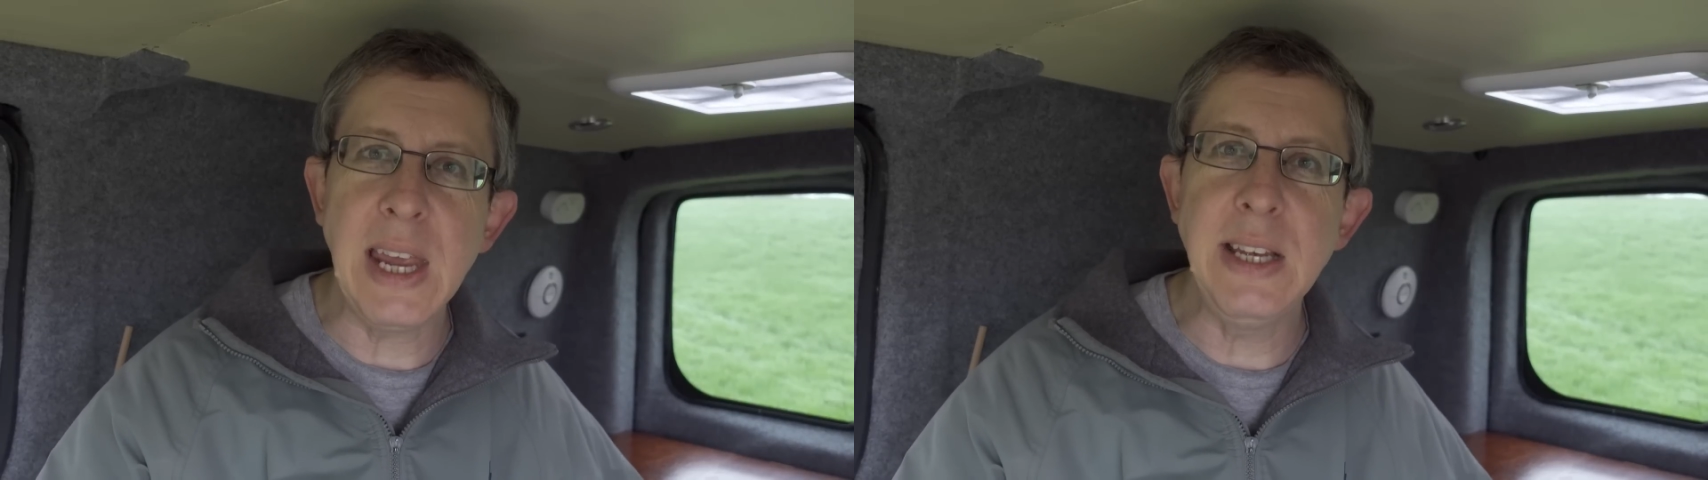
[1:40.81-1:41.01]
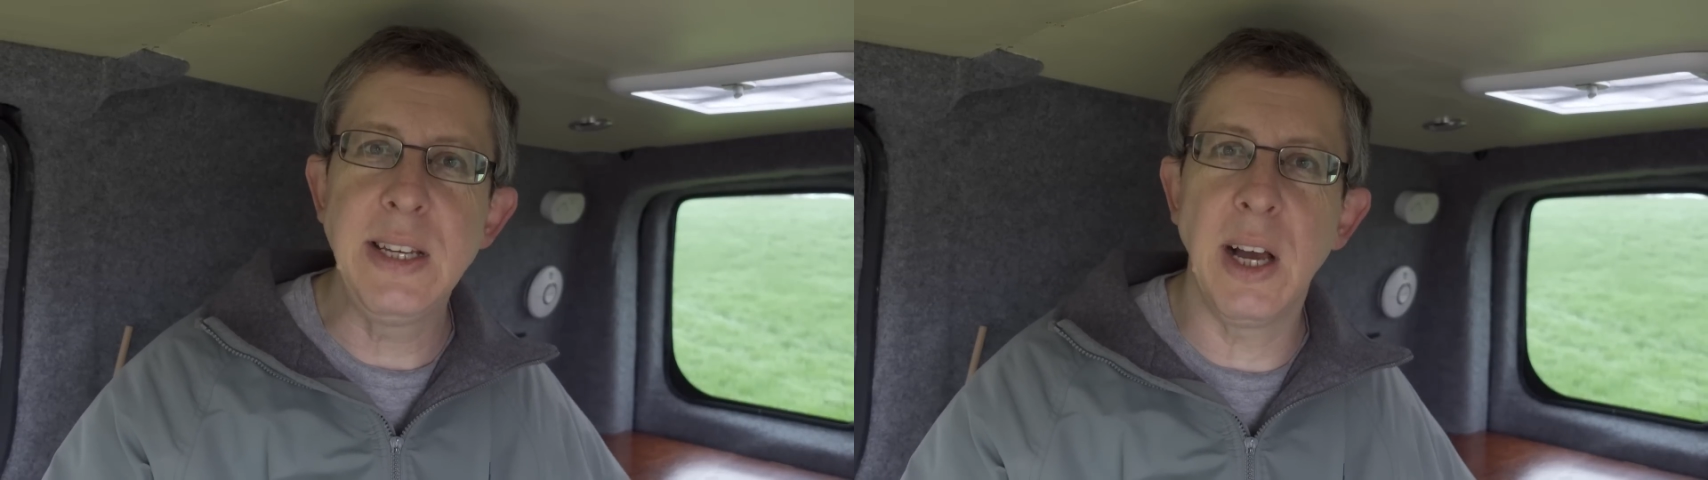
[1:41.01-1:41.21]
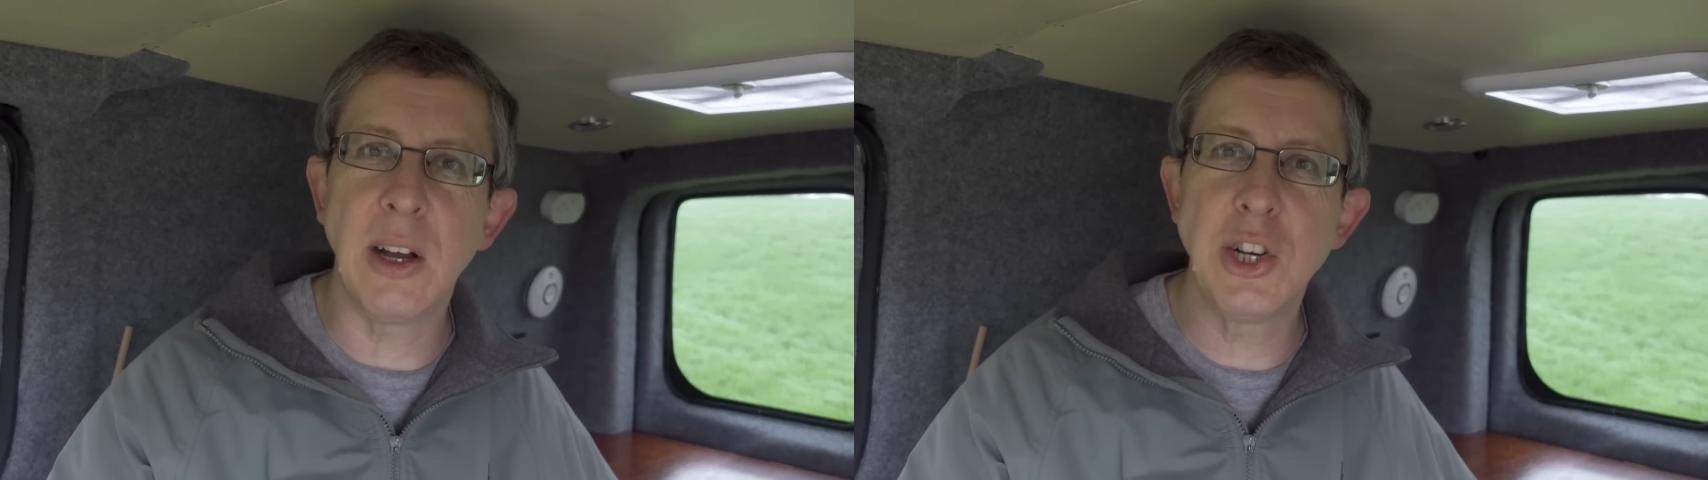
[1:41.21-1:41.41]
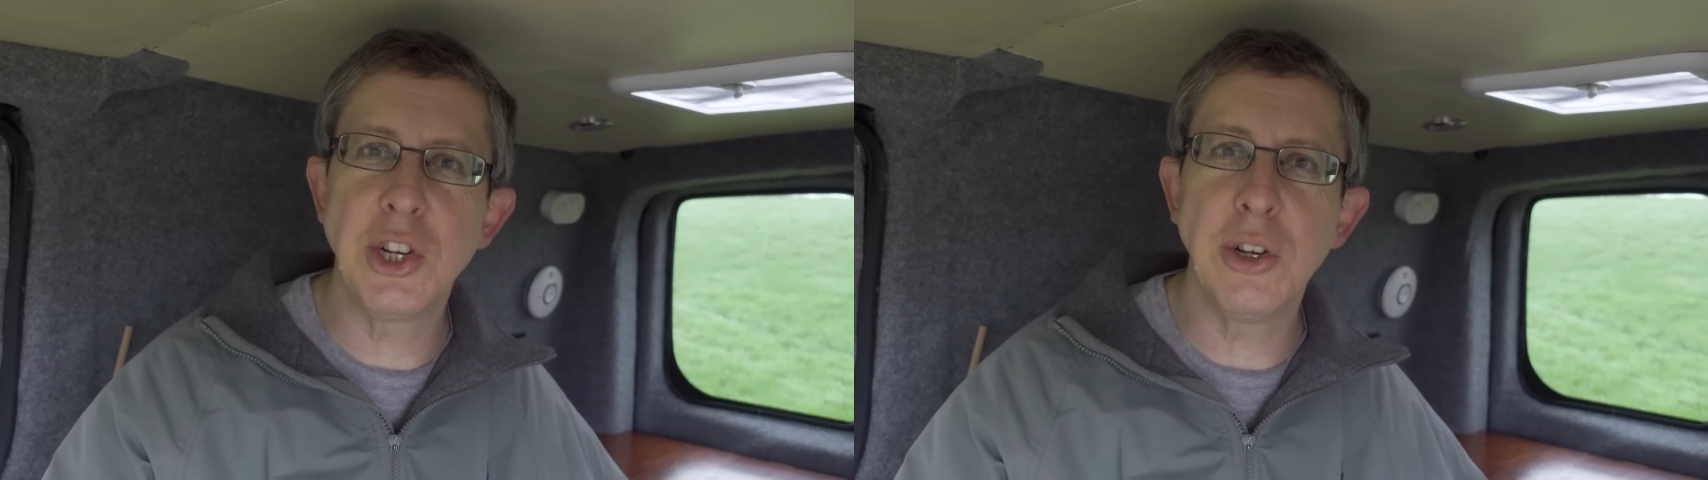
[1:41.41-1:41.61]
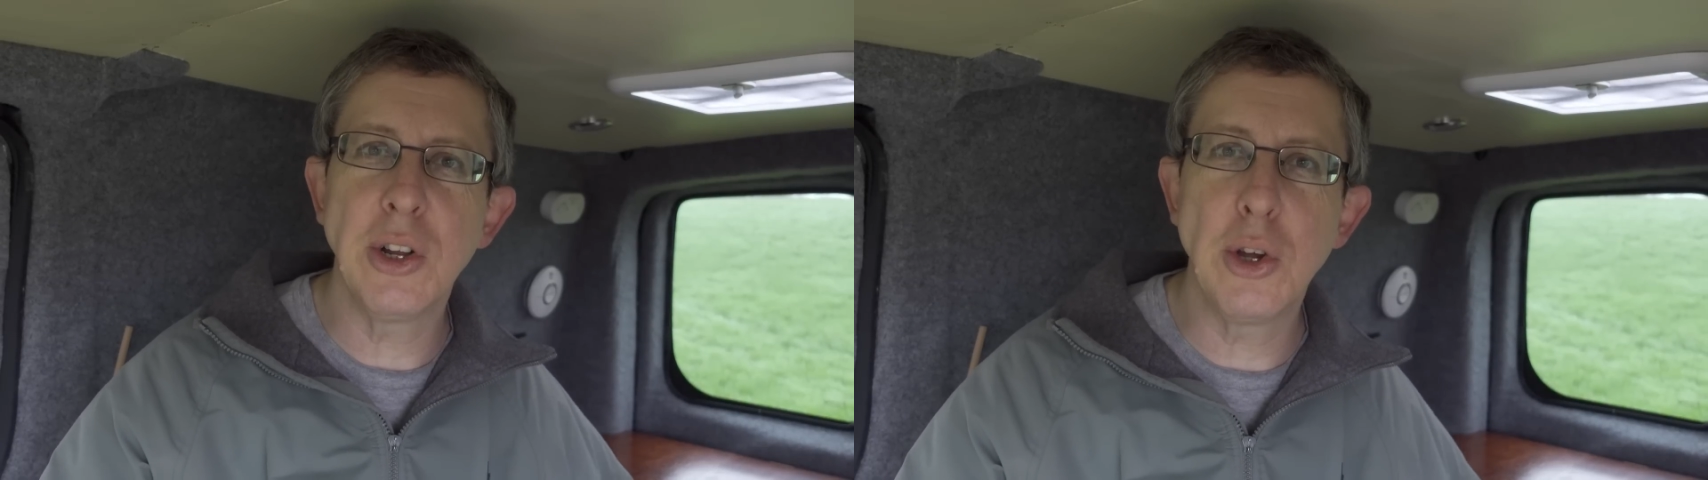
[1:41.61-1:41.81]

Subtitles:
induction